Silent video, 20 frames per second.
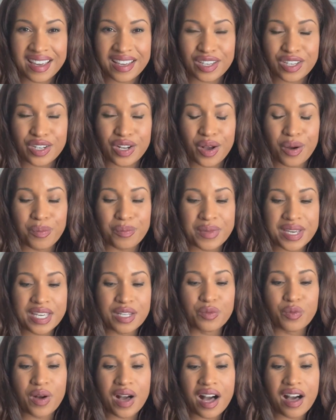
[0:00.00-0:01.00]
You know,
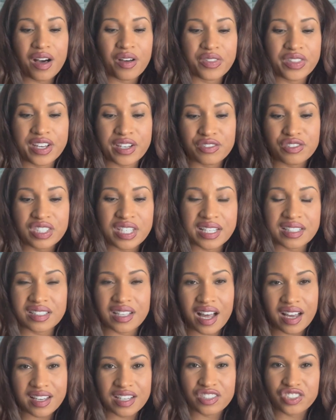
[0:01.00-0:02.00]
meanwhile, their
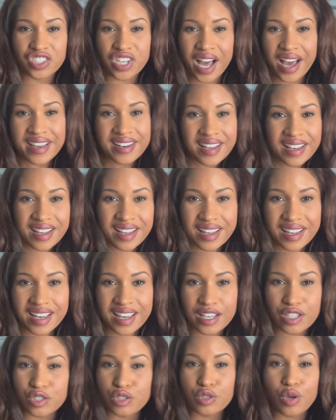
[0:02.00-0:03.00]
TikTok in China
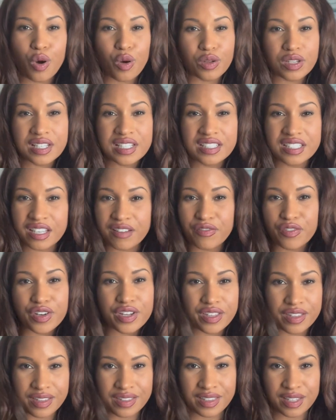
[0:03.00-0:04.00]
is totally
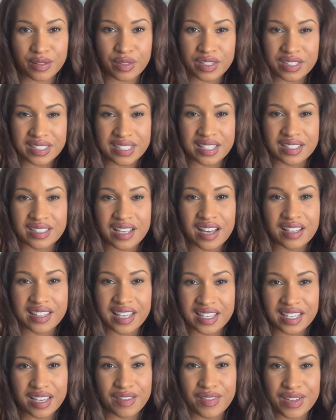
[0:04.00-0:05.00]
different than the TikTok
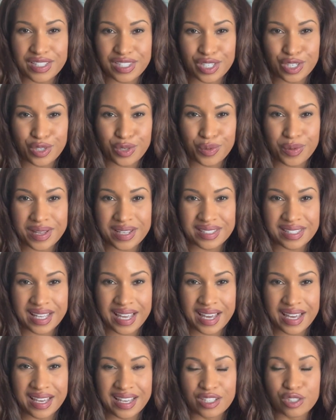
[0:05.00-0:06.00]
they give us in
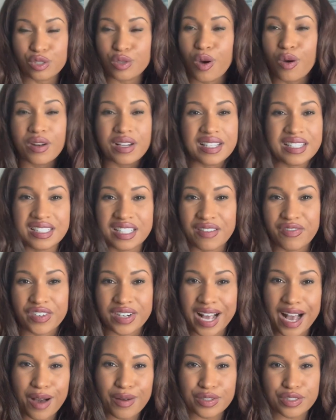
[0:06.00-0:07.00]
USA. It's totally different.
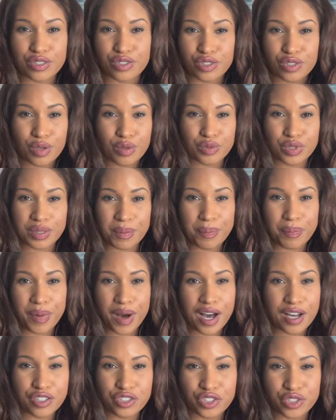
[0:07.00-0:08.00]
Ours is so
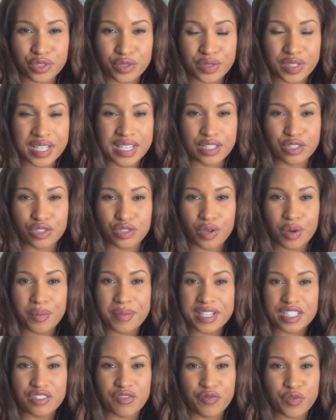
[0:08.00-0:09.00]
debauchery and so
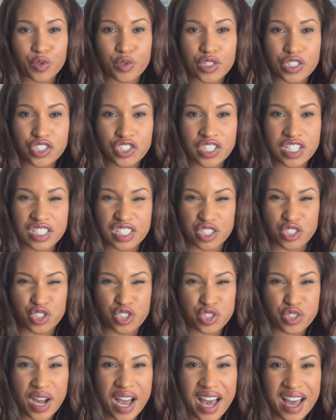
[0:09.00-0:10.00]
much foolishness and
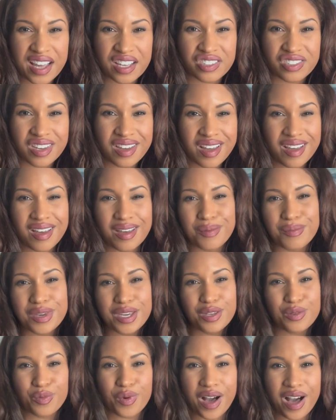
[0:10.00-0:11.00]
trash.
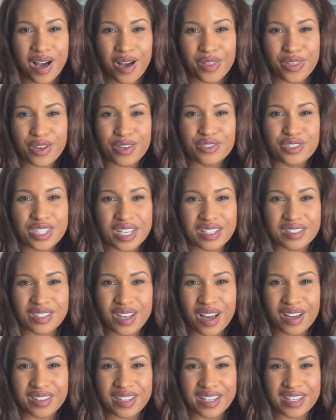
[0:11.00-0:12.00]
Meanwhile, their
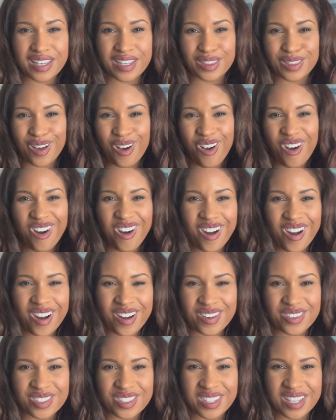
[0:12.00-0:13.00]
TikTok, they get the
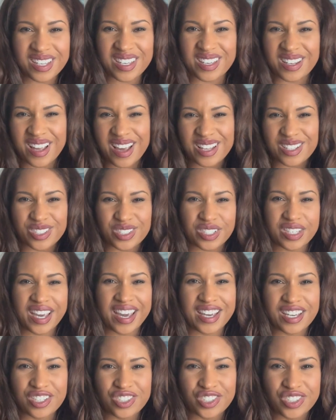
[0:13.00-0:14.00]
arts, they get
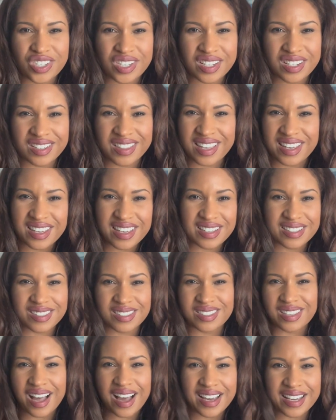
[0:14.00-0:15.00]
education, they get
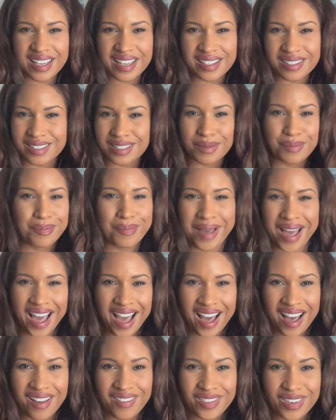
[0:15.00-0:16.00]
science and
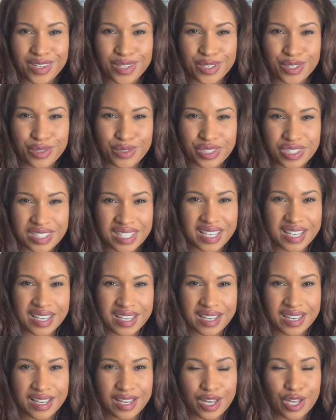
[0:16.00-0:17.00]
math, you
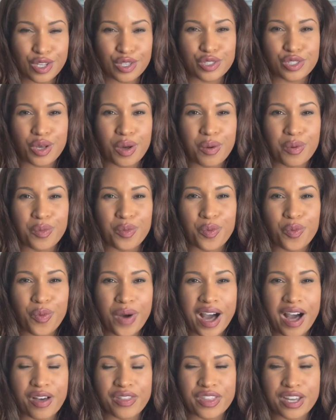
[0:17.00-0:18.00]
see? So
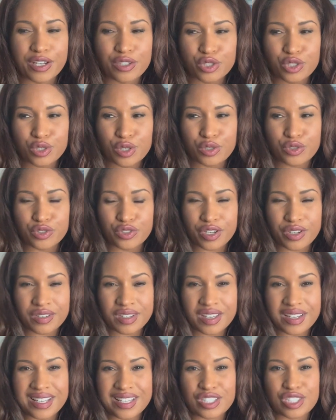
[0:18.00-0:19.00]
while their children are
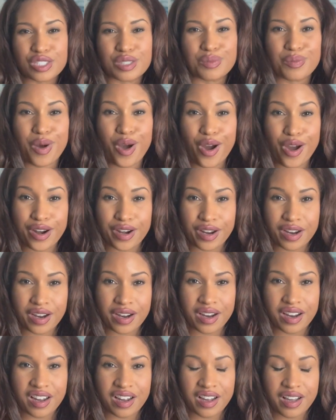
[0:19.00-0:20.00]
getting
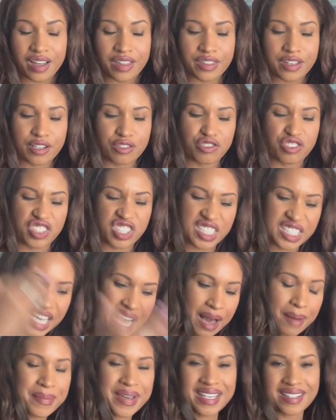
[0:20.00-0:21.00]
smarter, they're
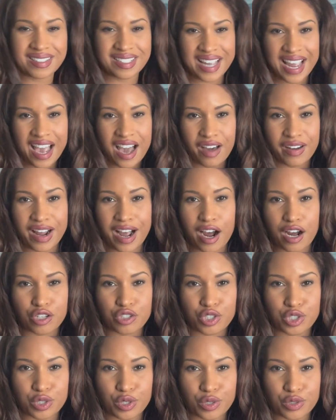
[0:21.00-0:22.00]
dumbing down our
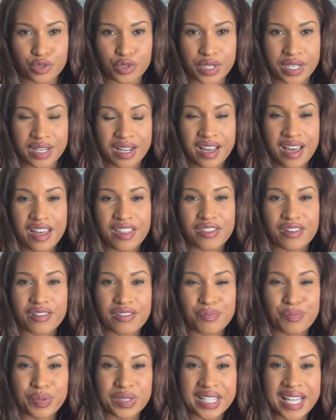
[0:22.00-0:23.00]
children.
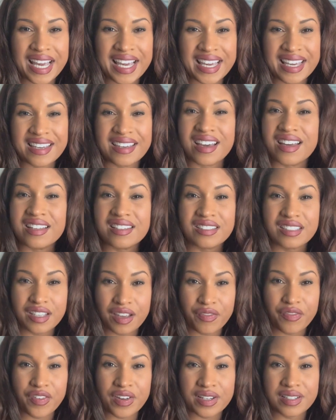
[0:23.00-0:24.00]
They're playing a
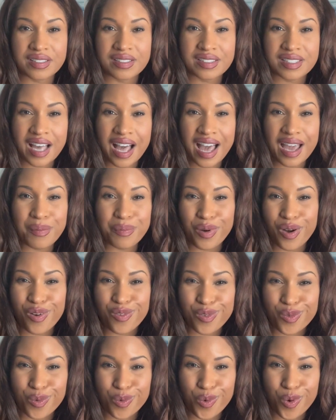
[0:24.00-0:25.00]
different type
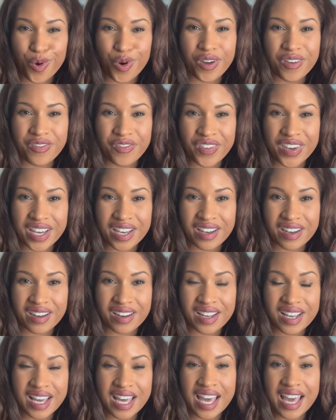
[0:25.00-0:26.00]
of warfare.